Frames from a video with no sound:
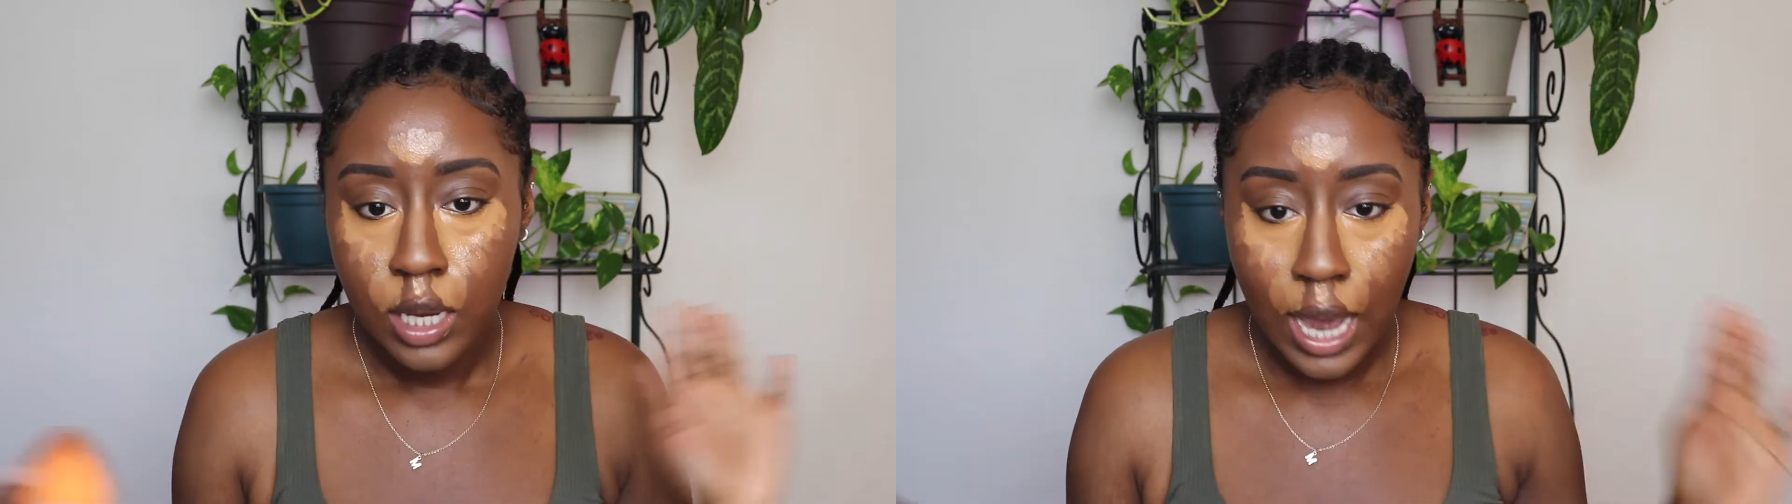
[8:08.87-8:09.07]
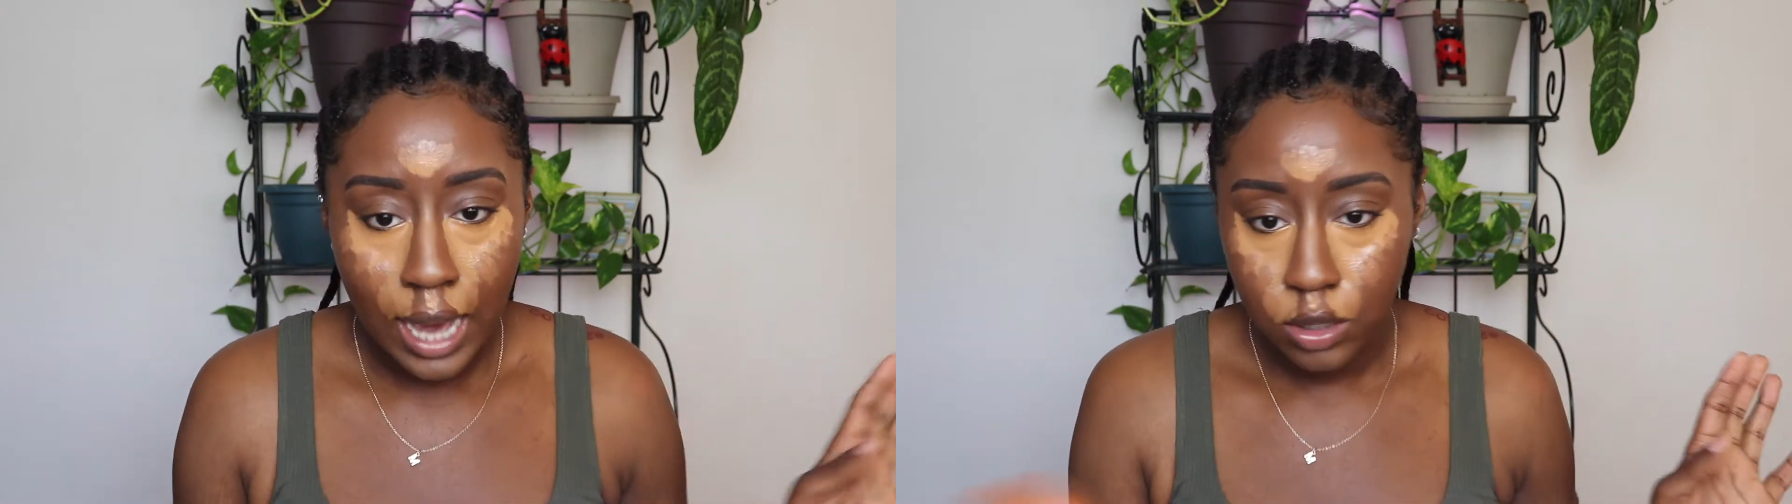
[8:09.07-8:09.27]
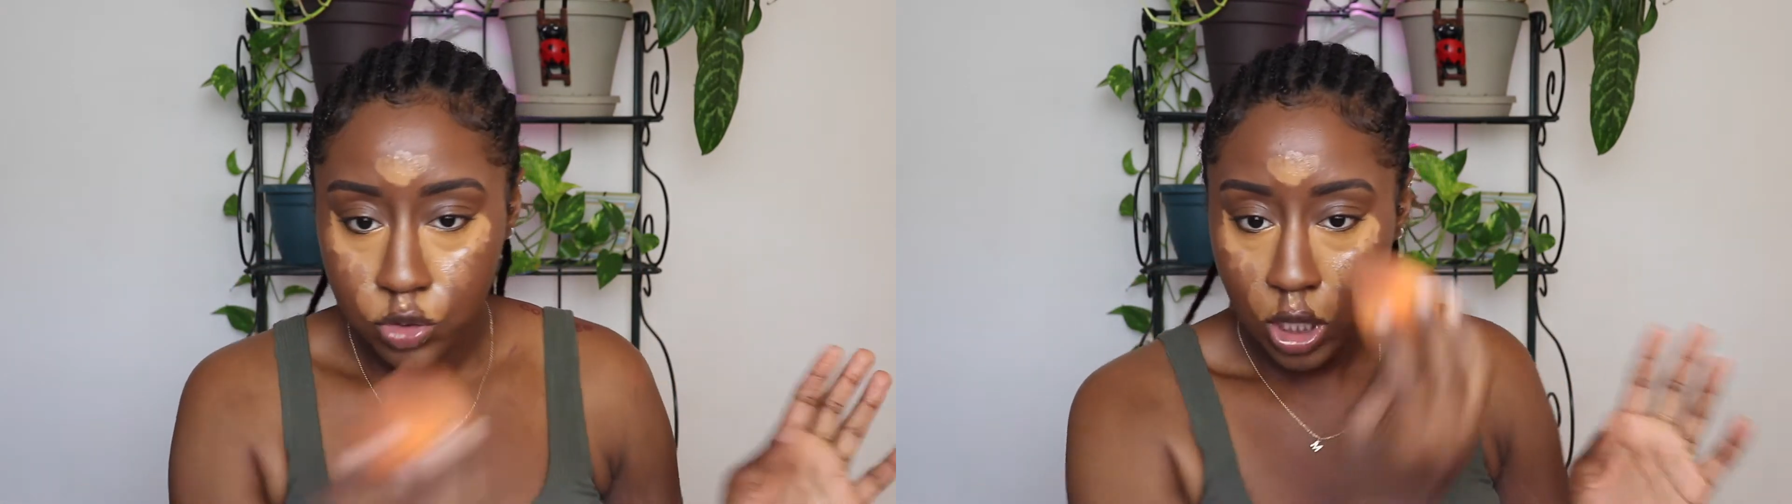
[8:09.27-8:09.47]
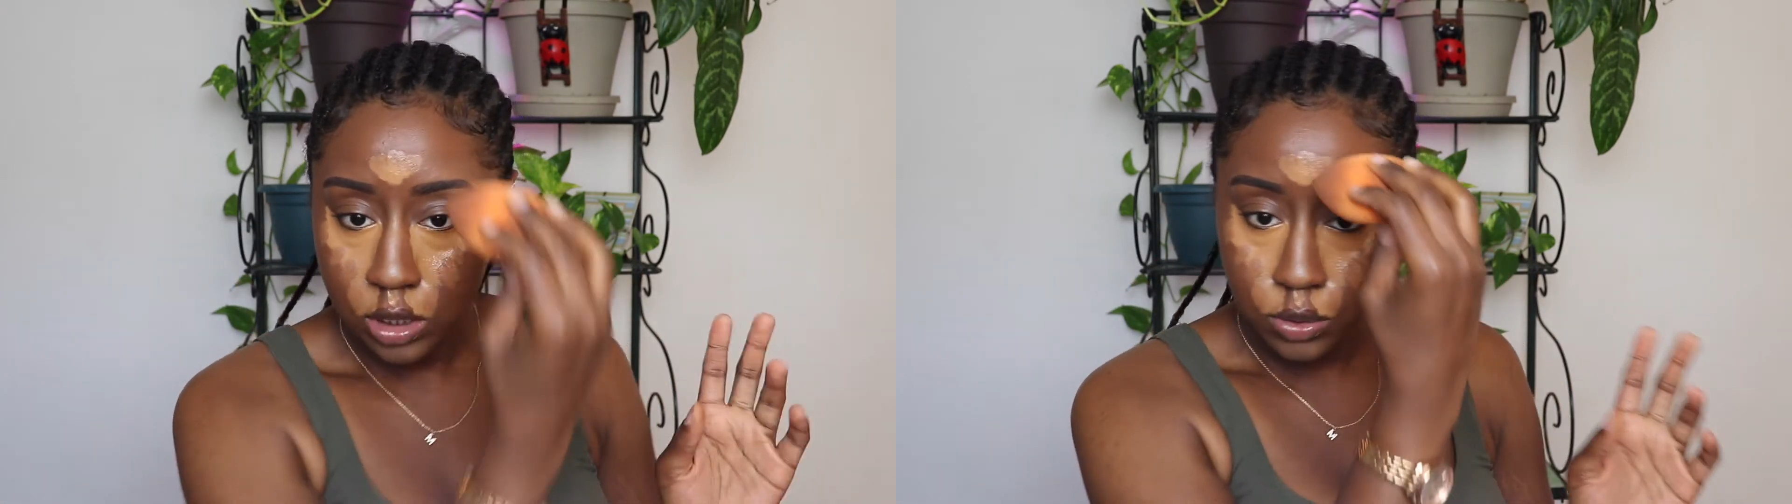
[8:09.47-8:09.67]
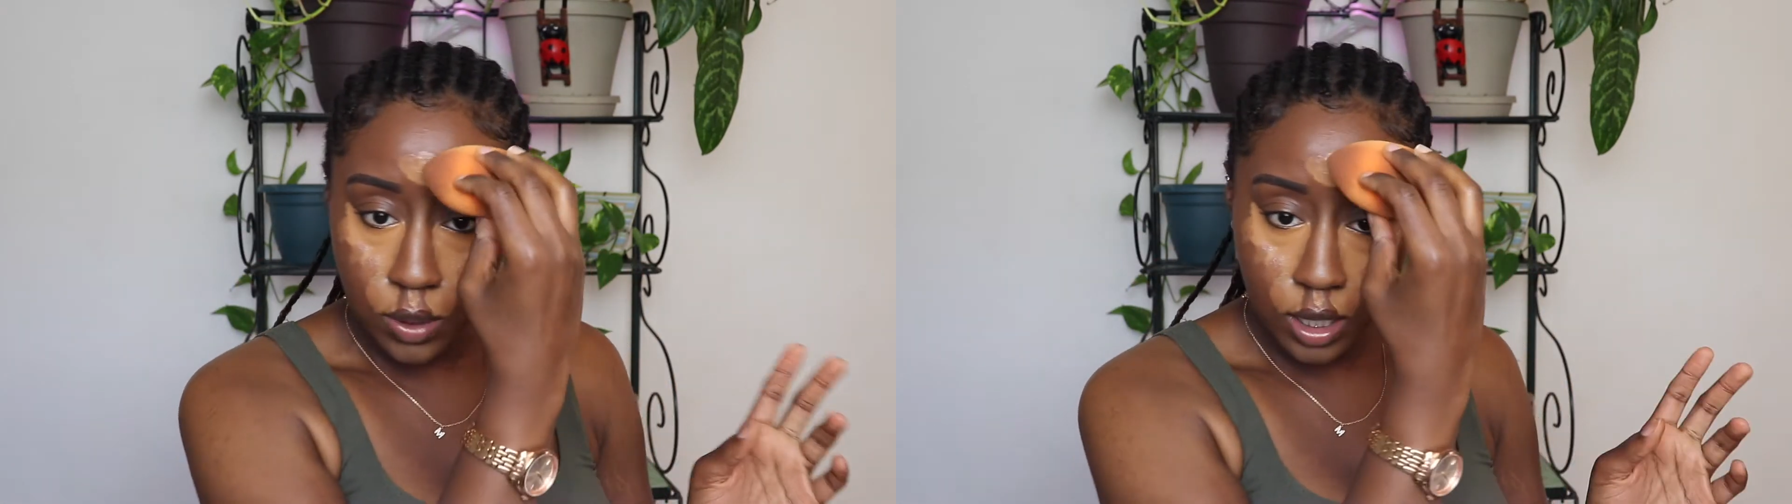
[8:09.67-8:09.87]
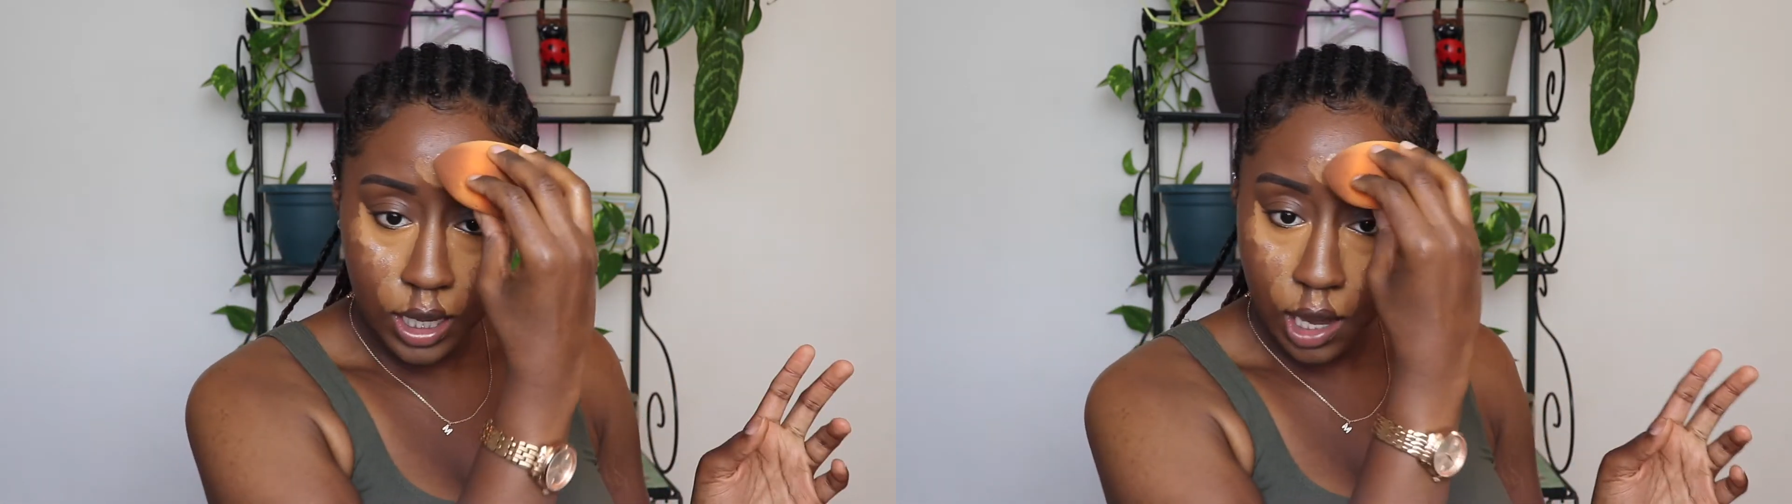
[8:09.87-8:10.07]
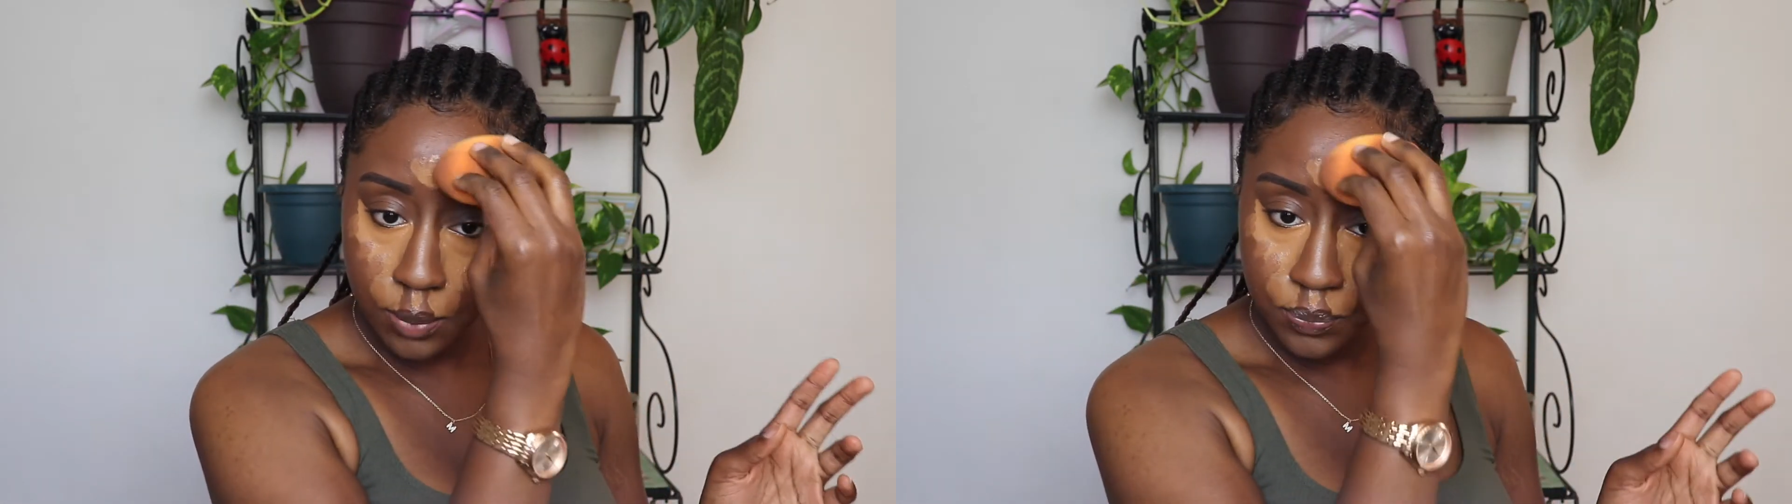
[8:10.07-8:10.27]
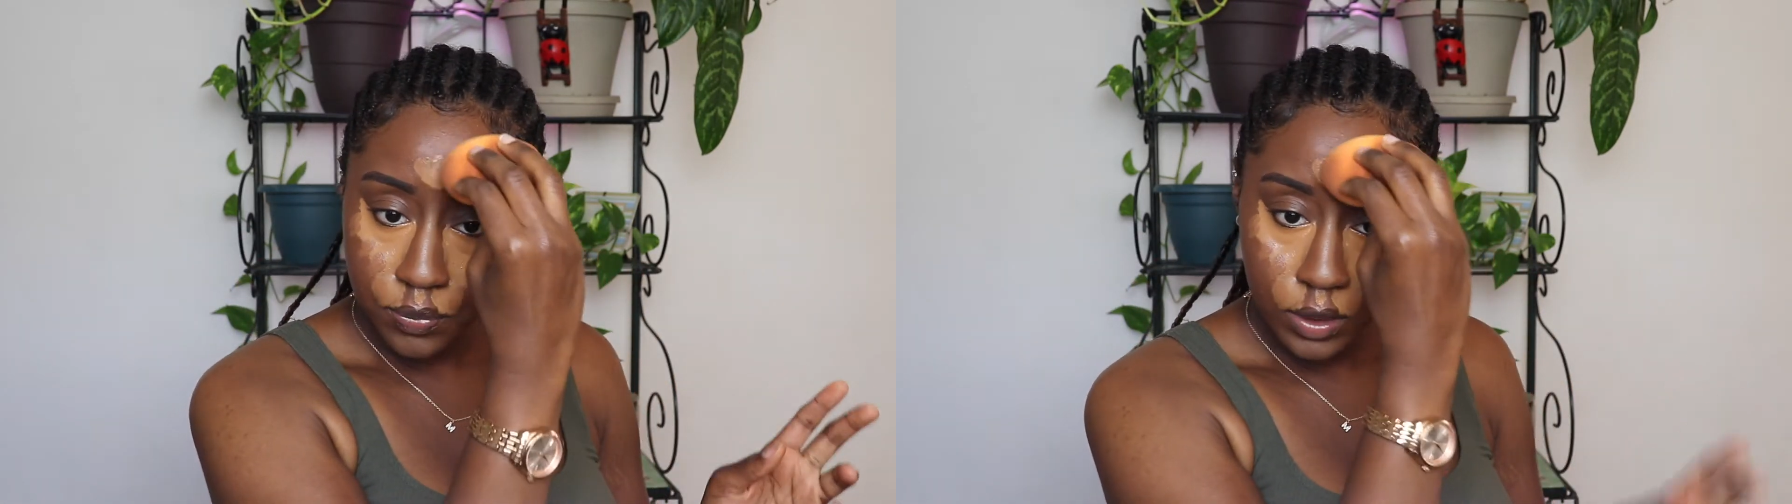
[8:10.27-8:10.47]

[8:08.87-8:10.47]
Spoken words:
I don't try to do all that.